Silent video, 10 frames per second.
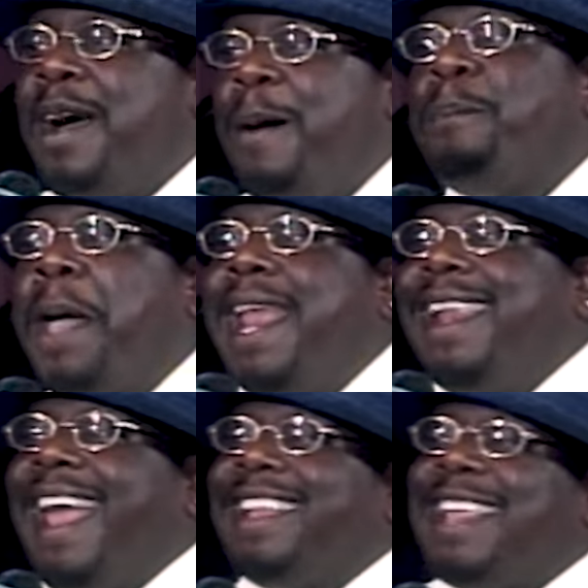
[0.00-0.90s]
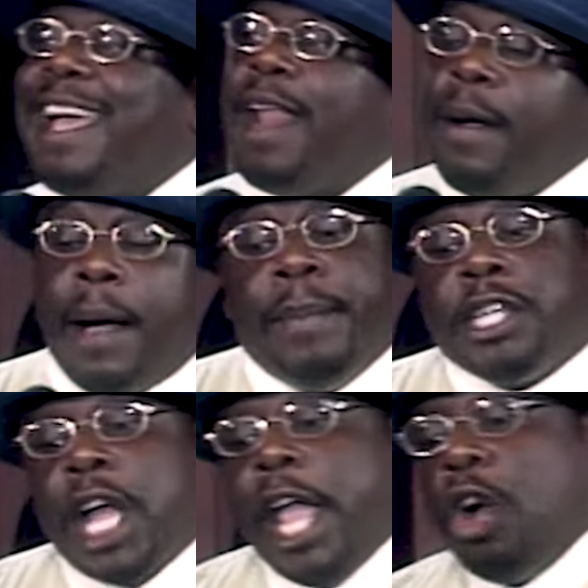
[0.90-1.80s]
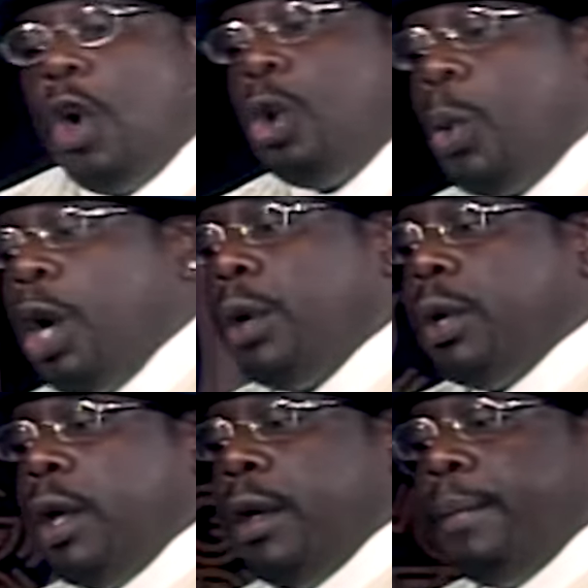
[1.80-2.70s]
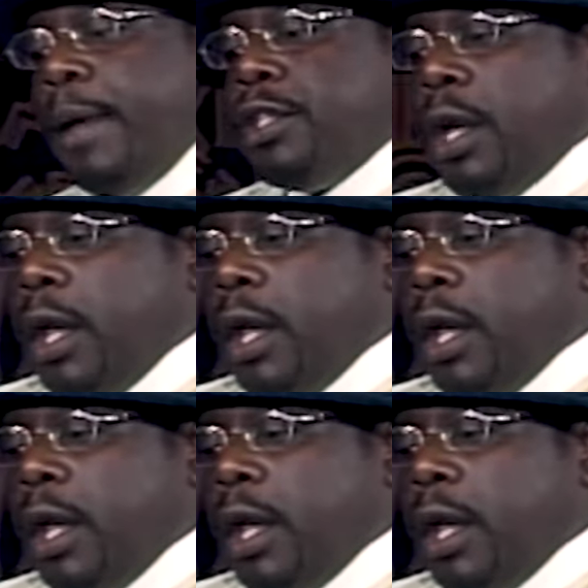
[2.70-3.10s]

I'm petty like that. I bet you I ain't going nowhere. I bet